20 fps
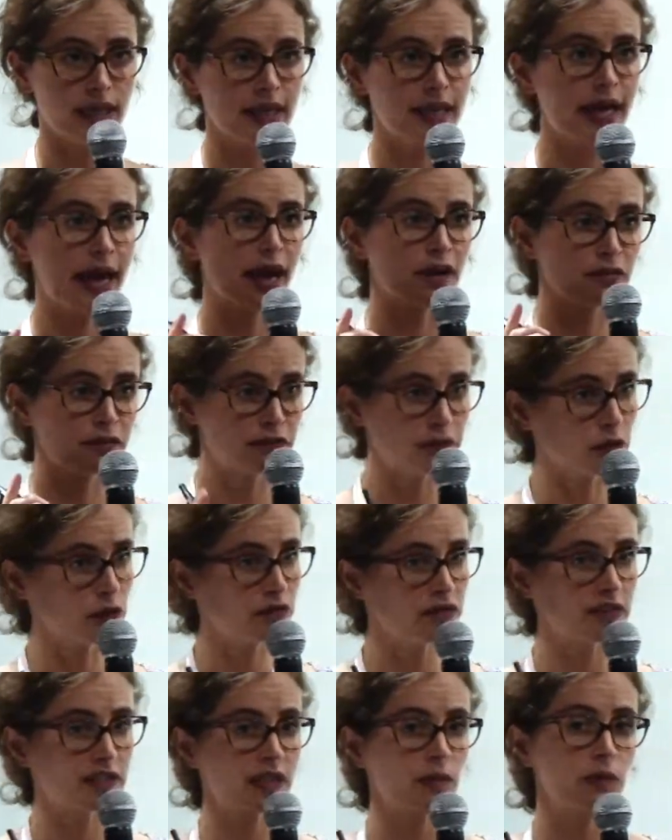They had full
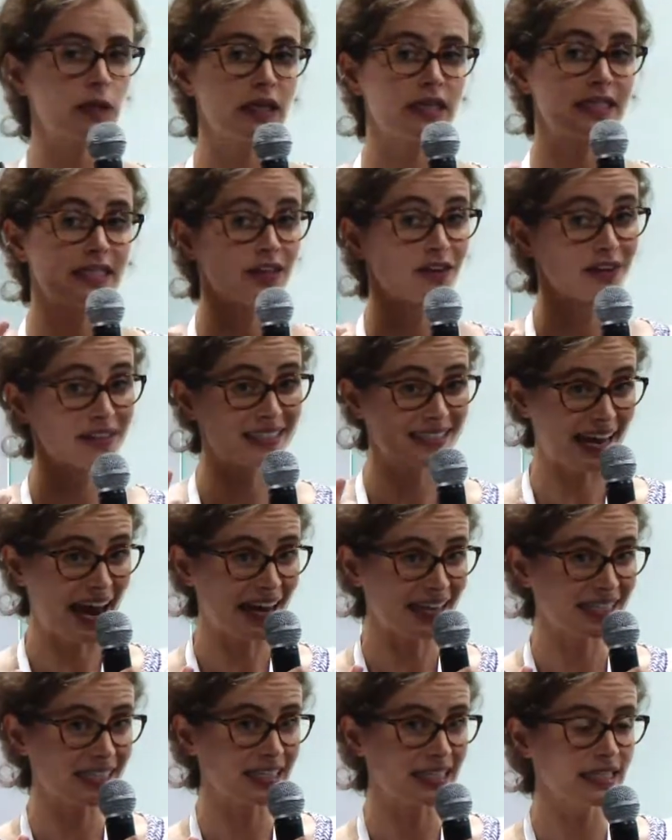visibility on
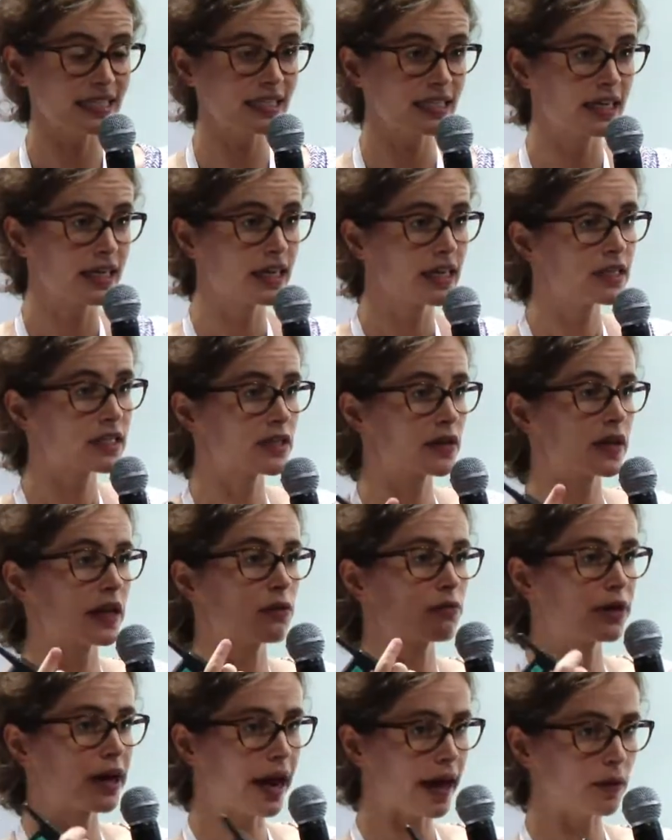taxes, so they
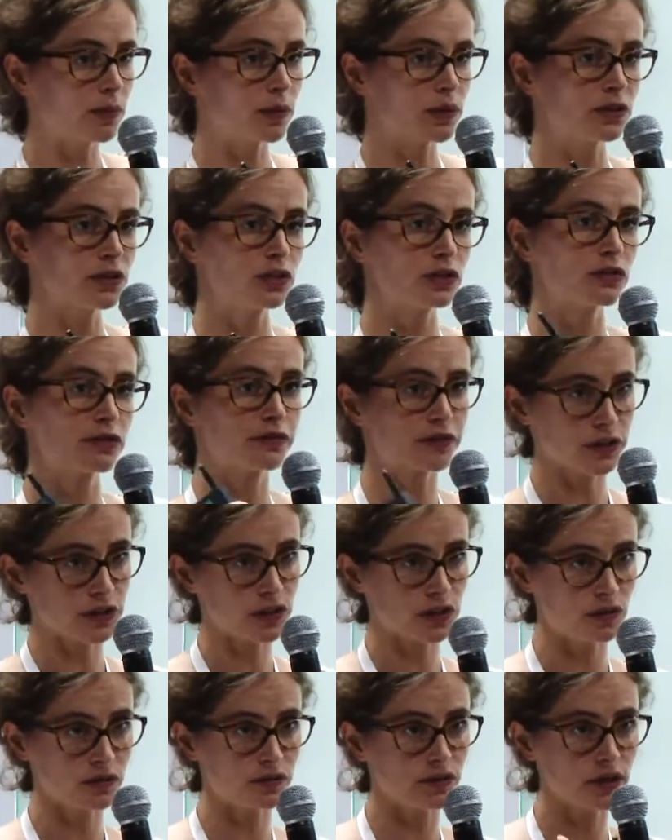were able to,
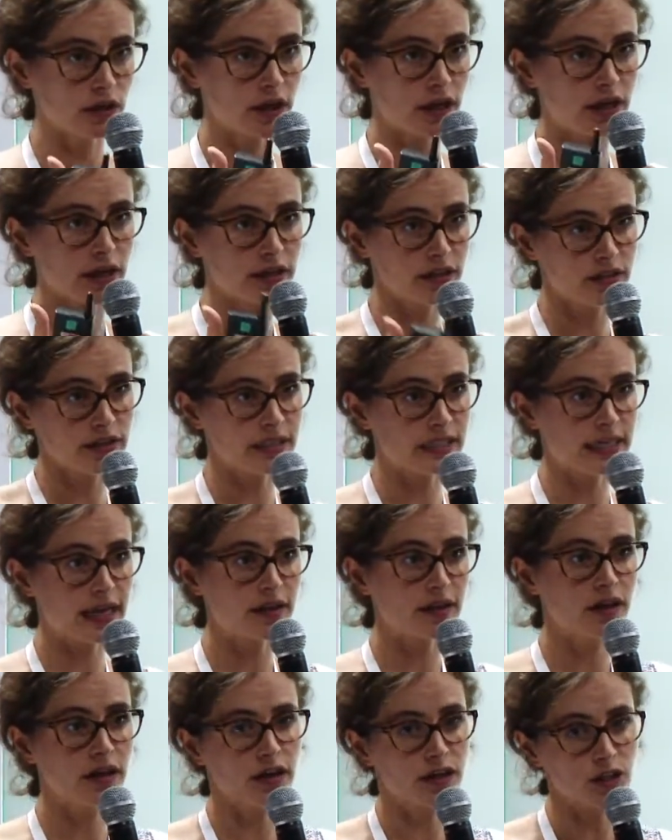first of all,
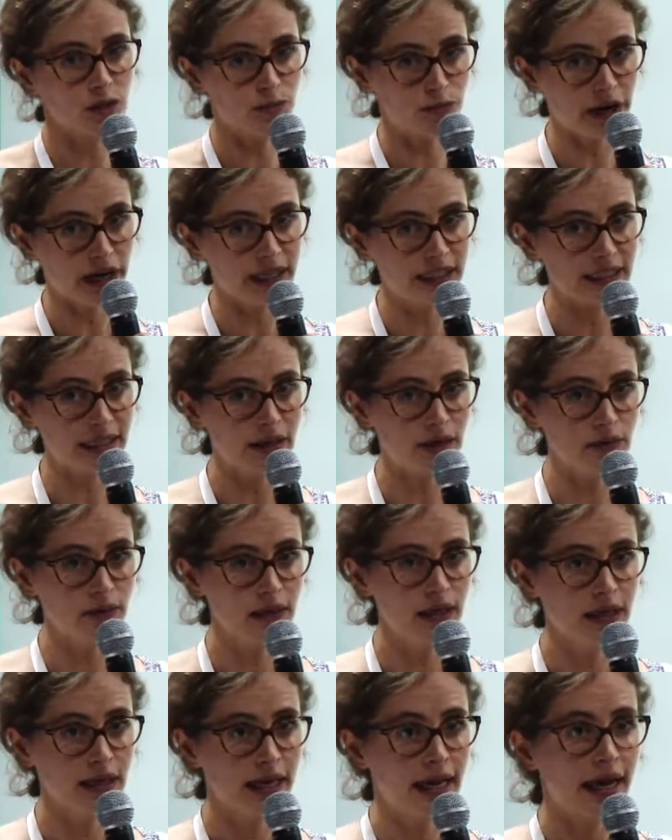understand the cost breakdown,
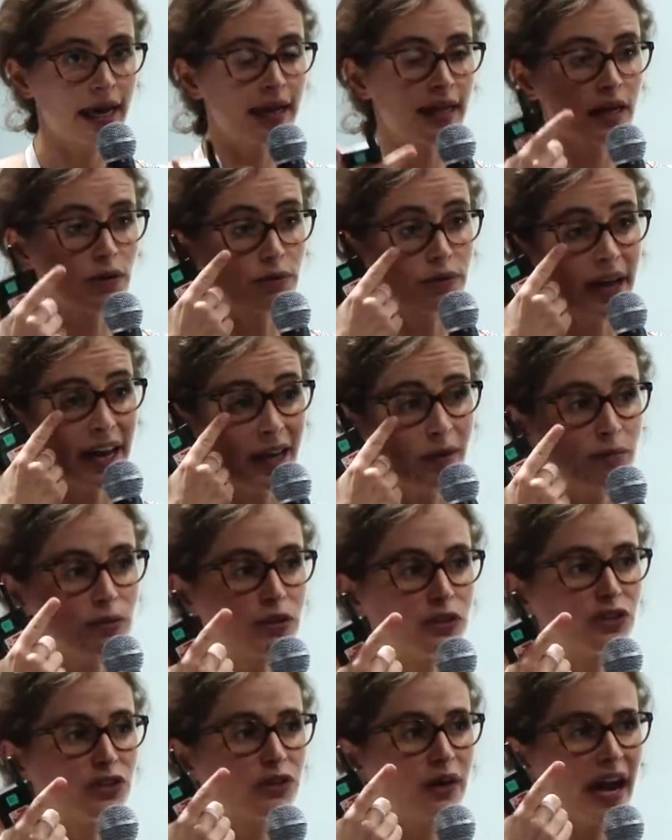and they were
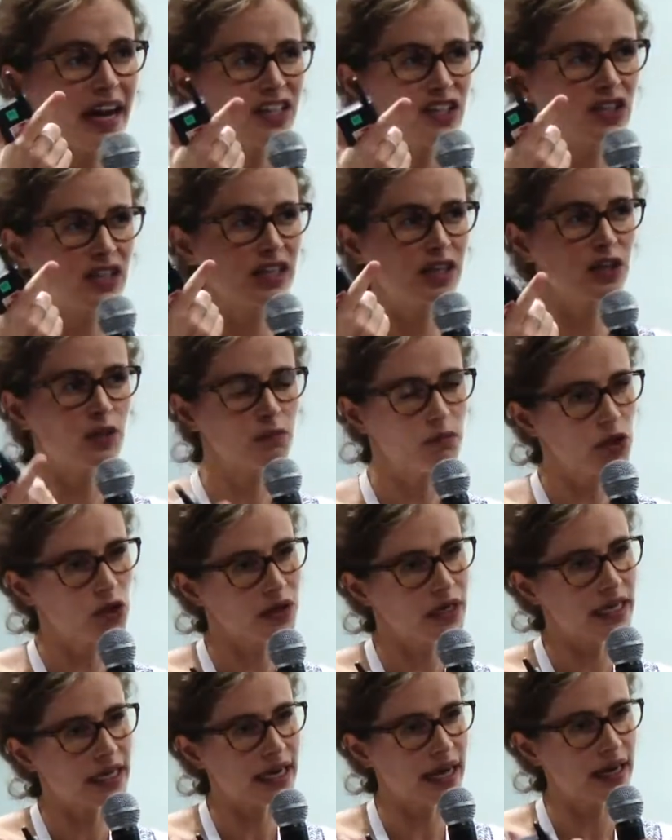able to actually
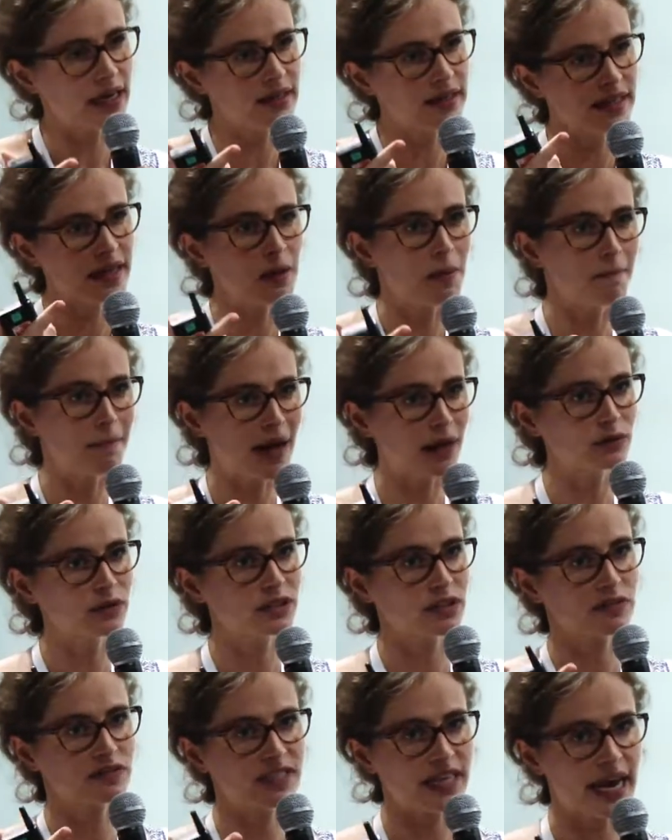communicate the
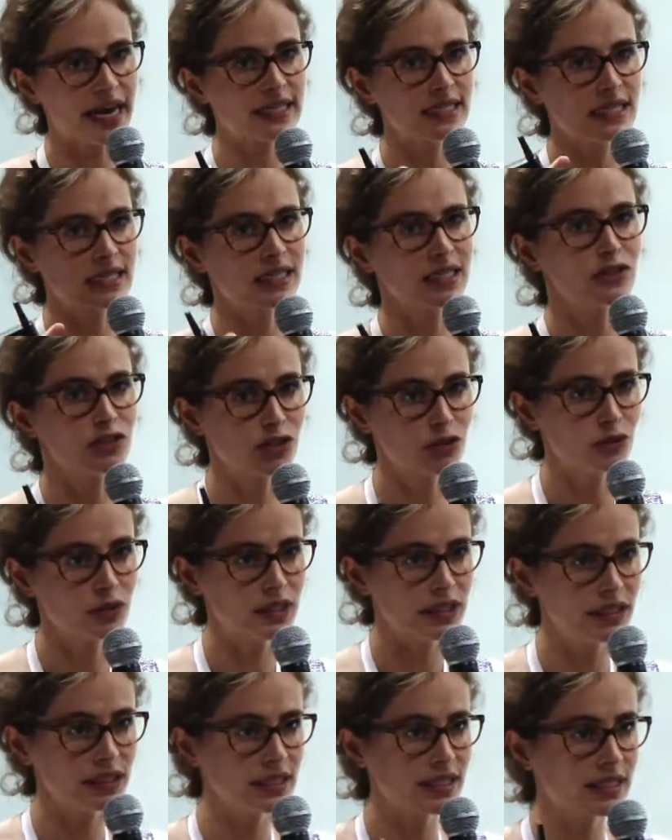amount of taxes and
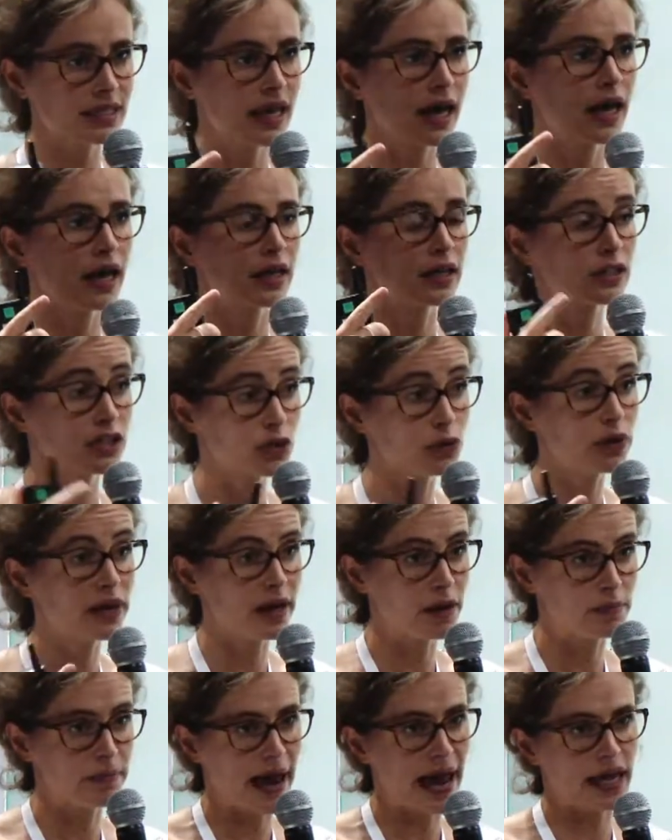duties to
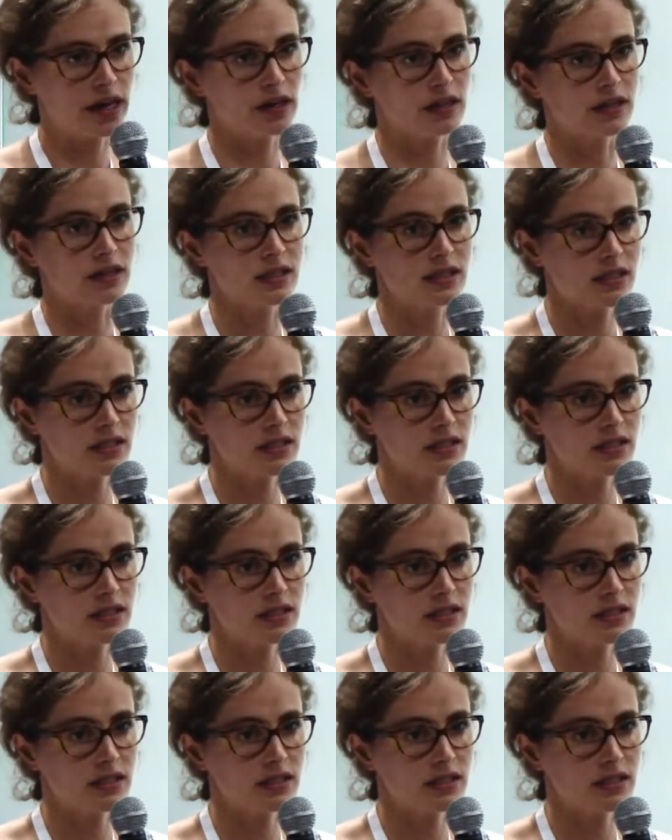their backers.